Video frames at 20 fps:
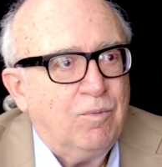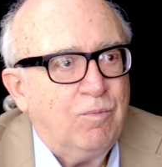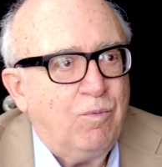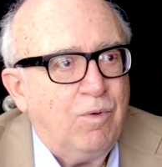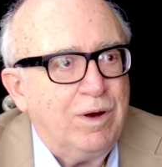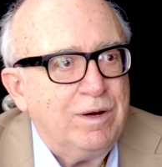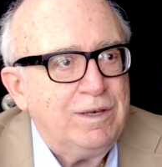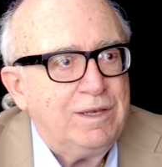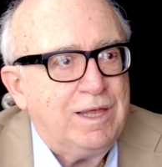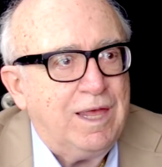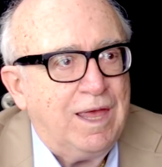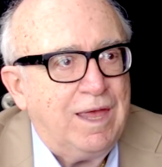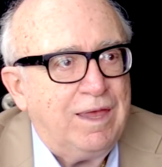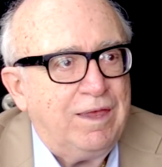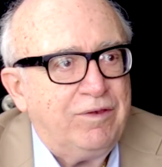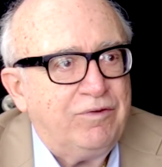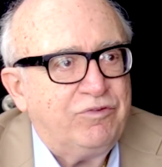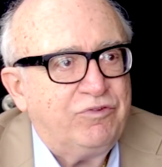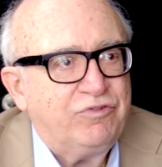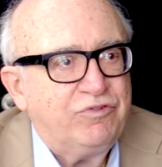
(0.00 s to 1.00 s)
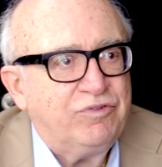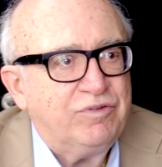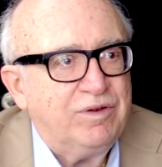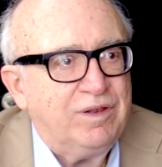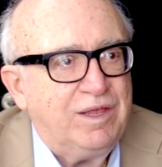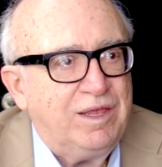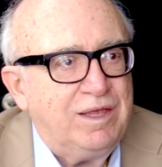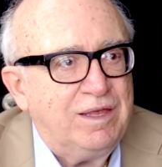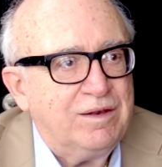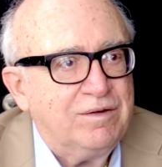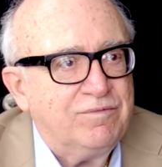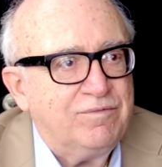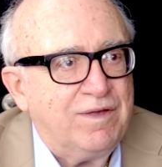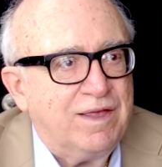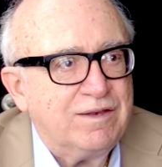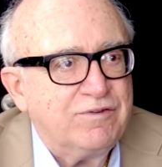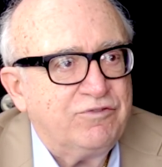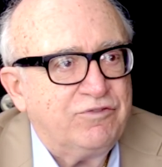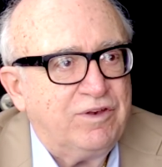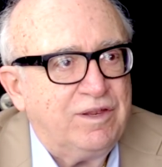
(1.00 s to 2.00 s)
One case he
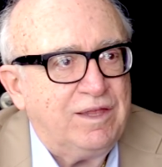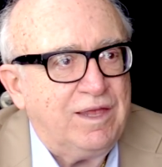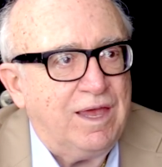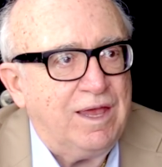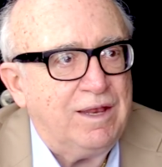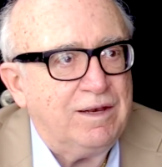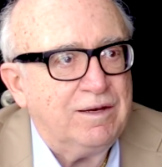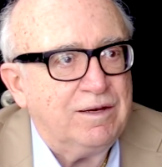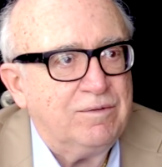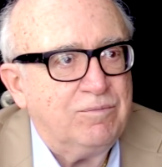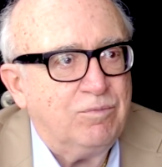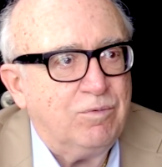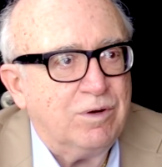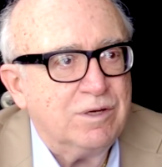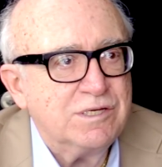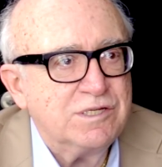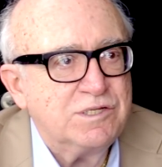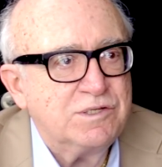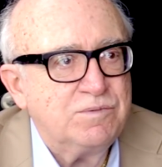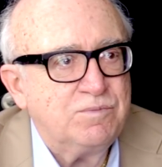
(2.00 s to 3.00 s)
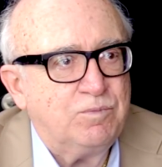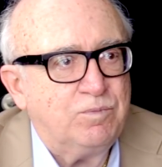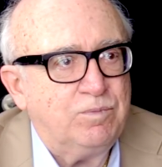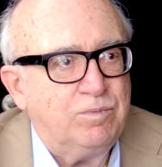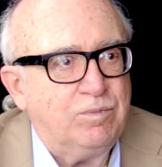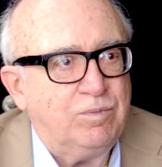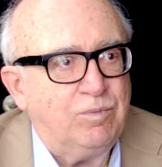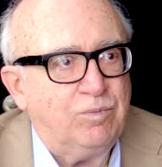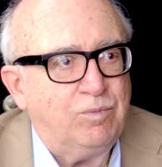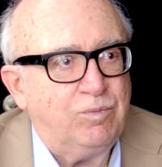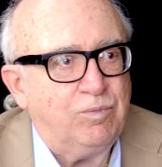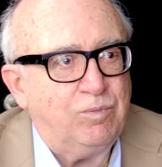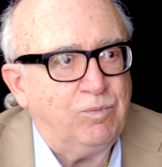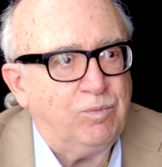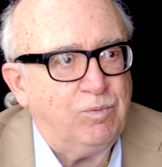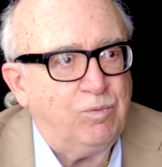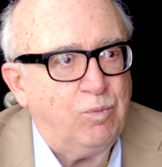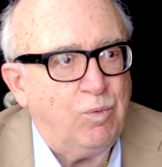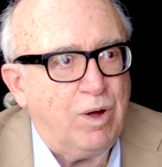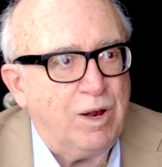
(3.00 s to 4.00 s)
investigated was
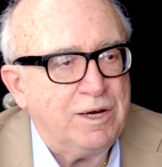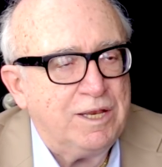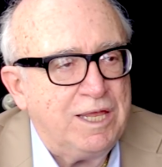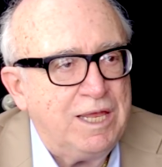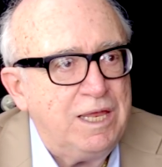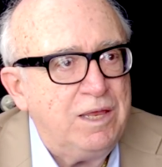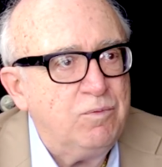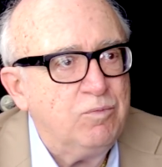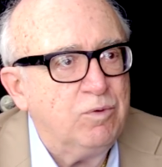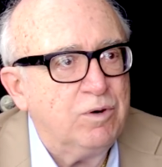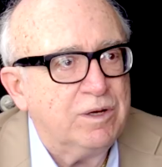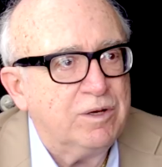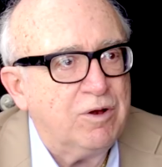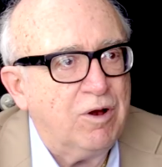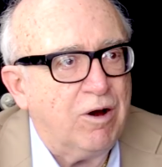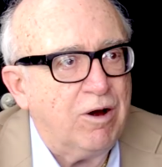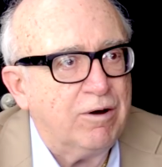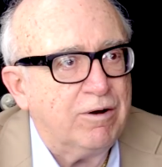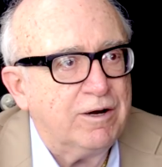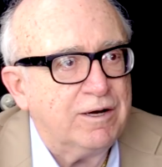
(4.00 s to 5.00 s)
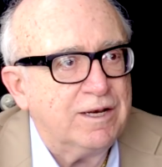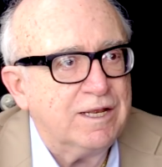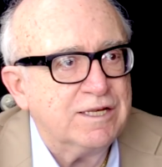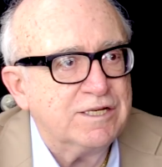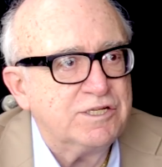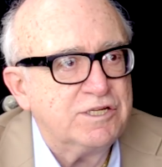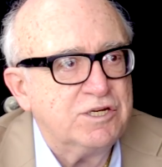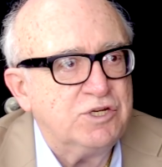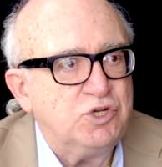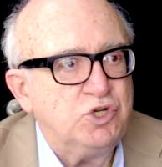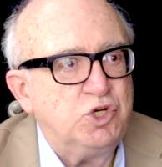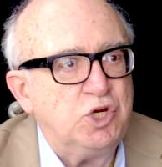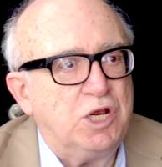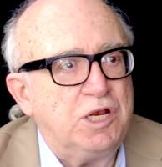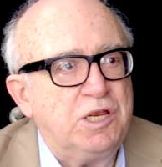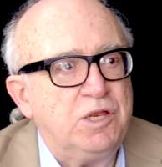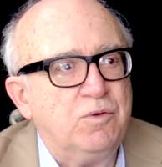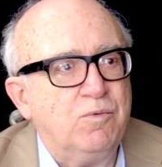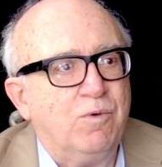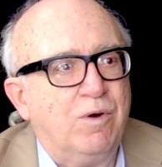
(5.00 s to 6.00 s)
what he regarded as a
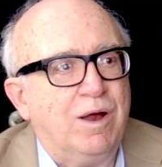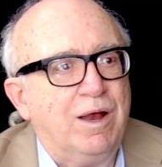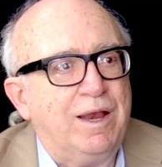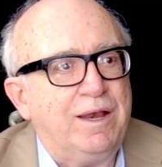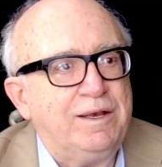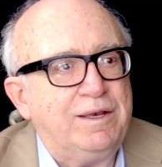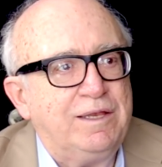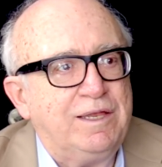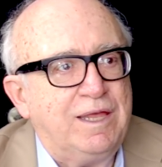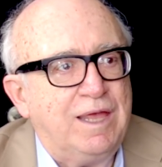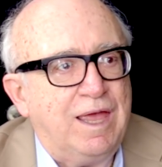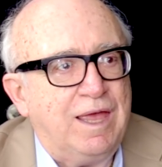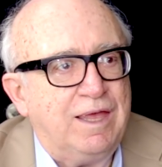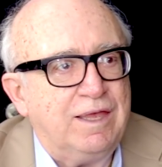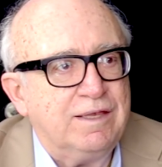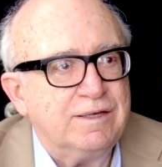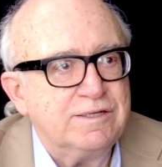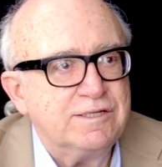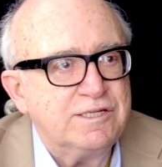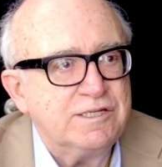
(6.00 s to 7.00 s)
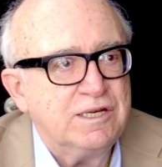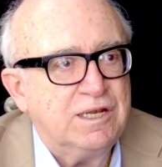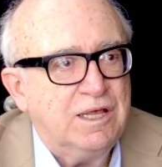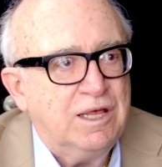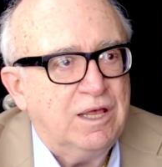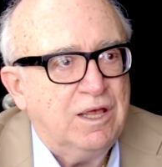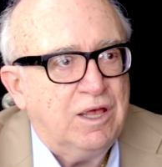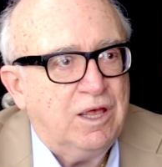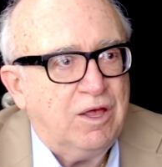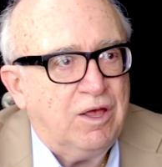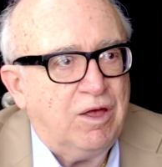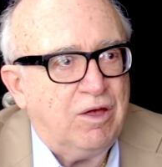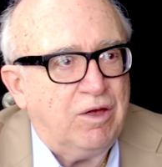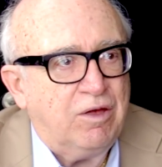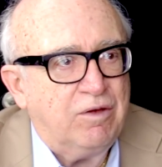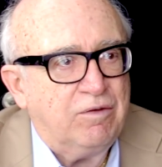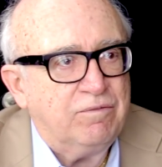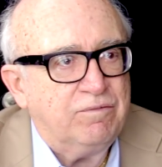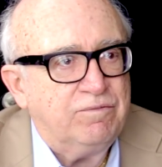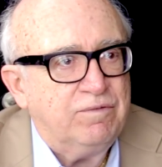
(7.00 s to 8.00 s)
genuine case
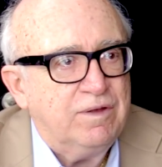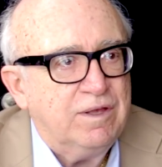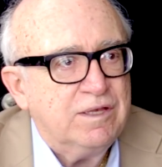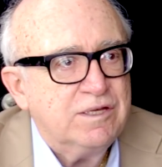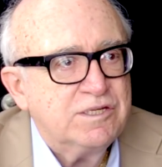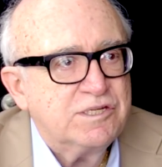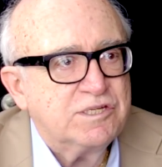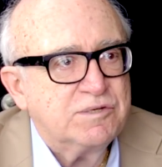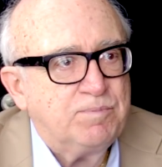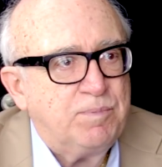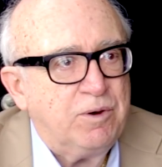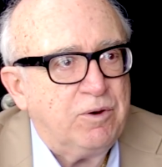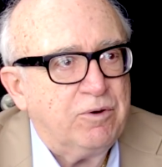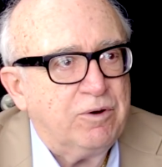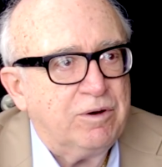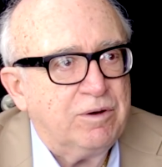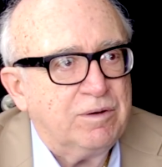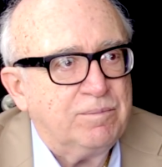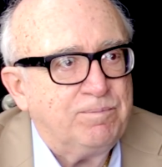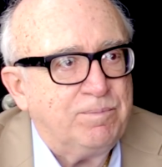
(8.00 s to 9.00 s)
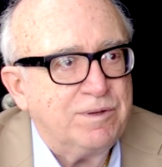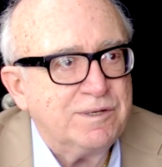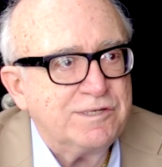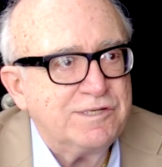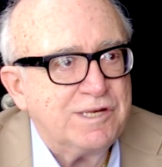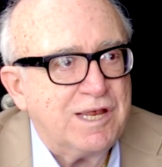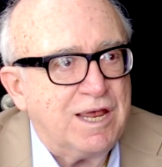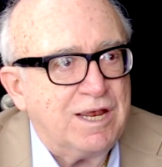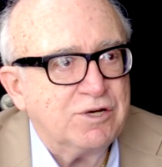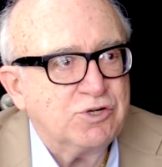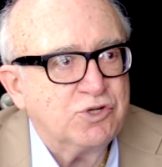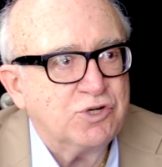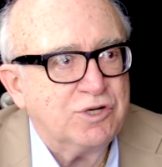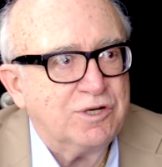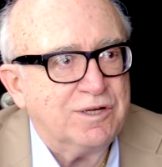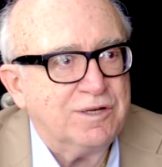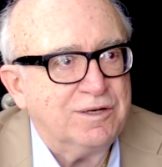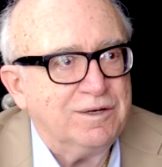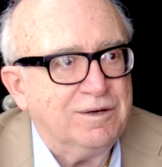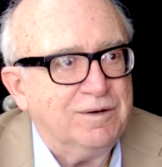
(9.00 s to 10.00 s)
of spirit
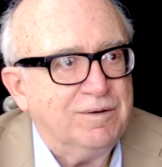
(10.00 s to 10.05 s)
possession.